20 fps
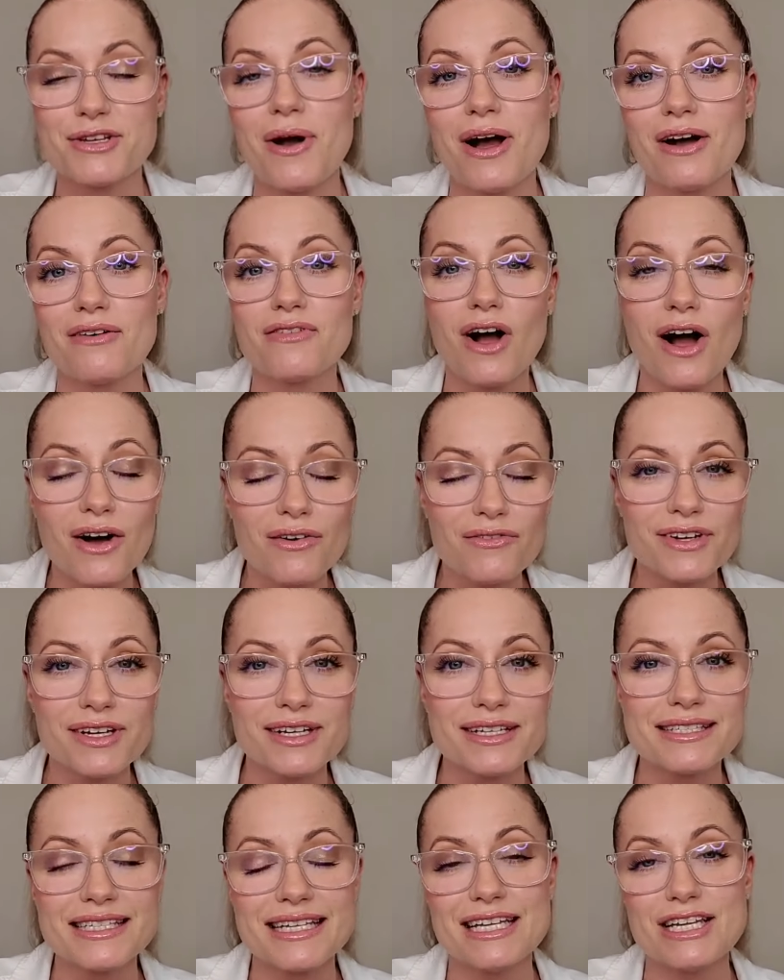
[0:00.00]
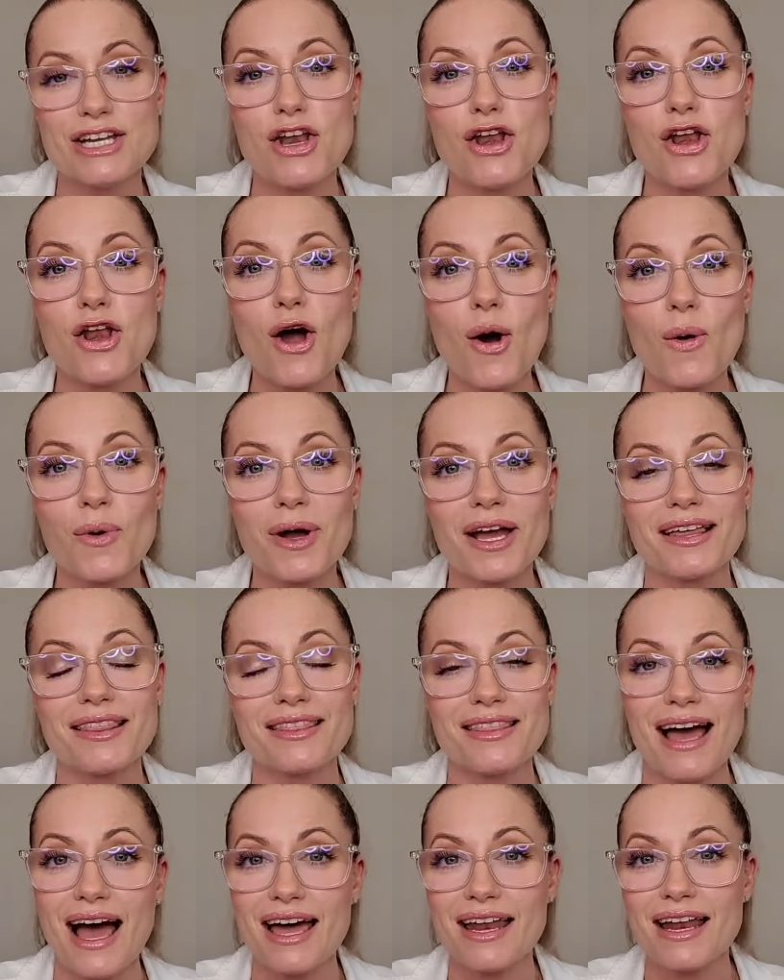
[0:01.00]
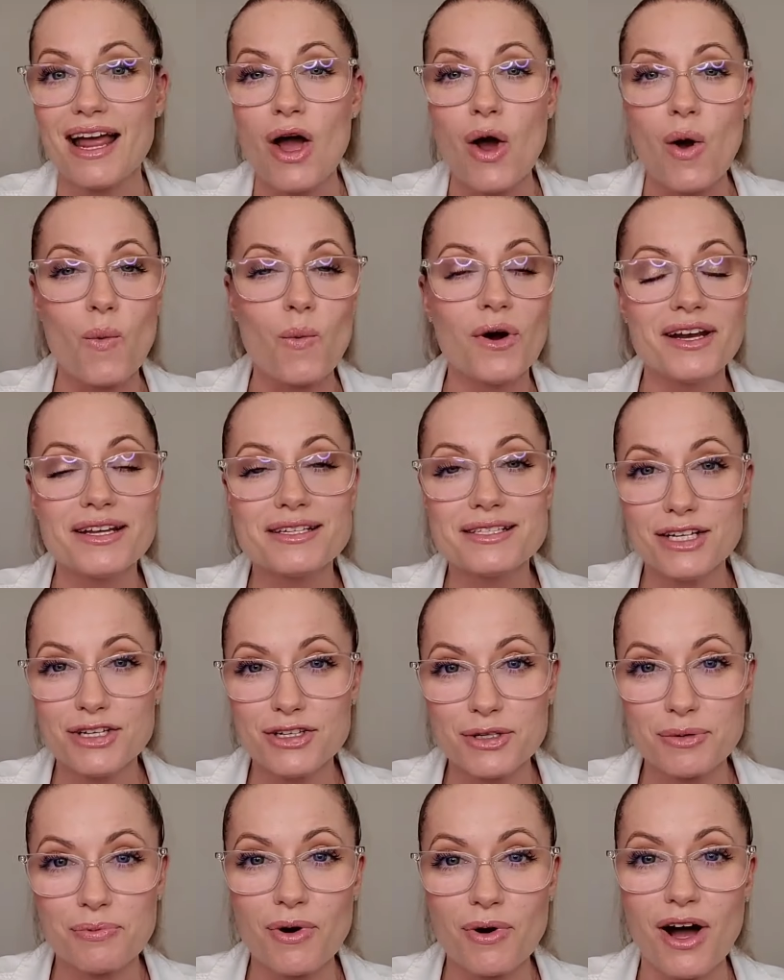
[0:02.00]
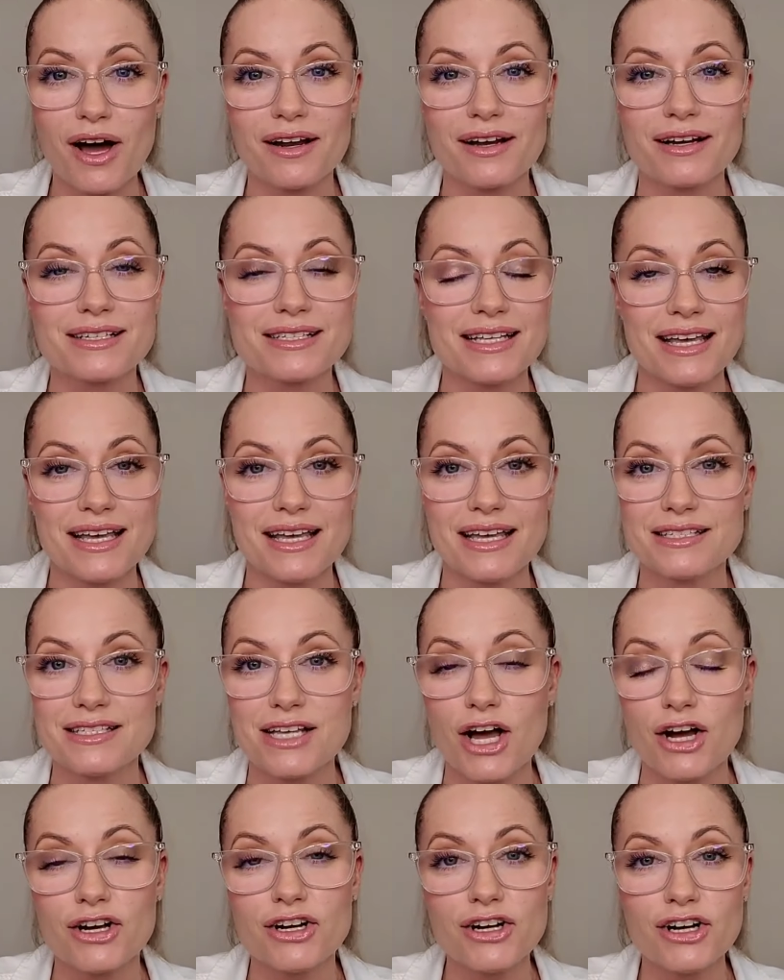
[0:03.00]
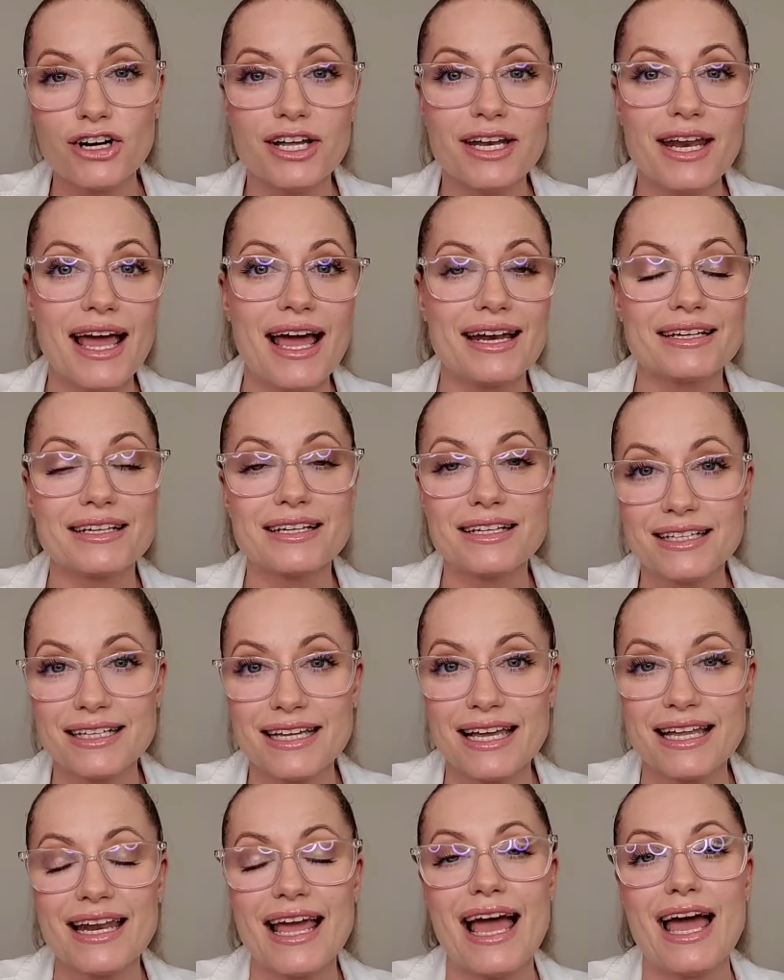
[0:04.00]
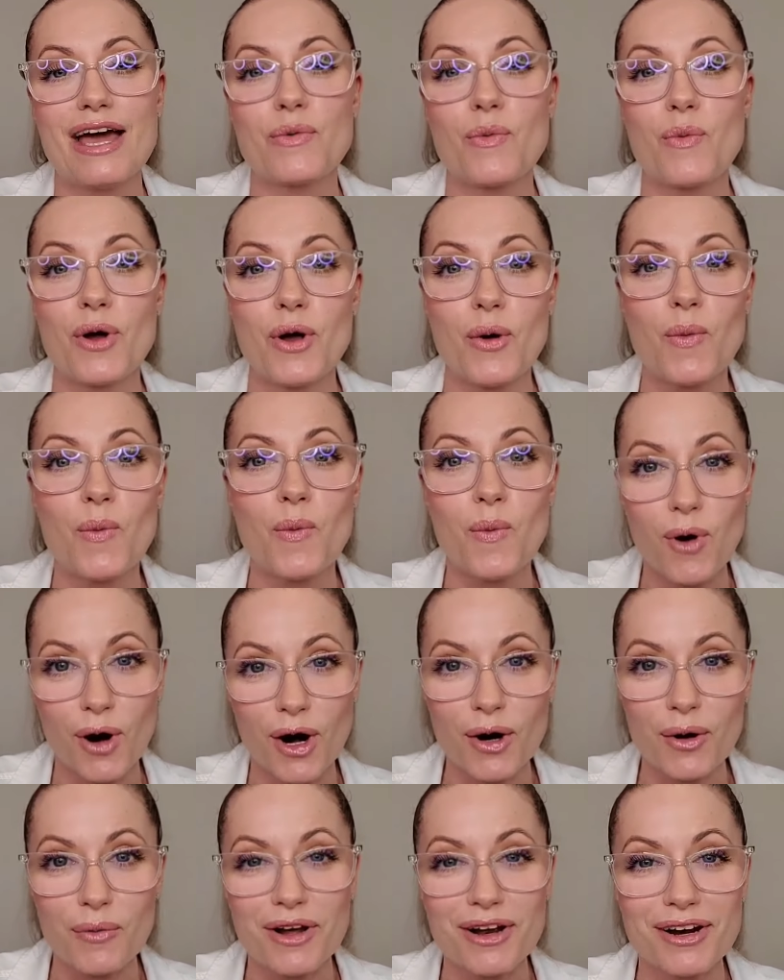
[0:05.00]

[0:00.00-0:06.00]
You have confidence in knowing that what is in your products is good and clean and will work.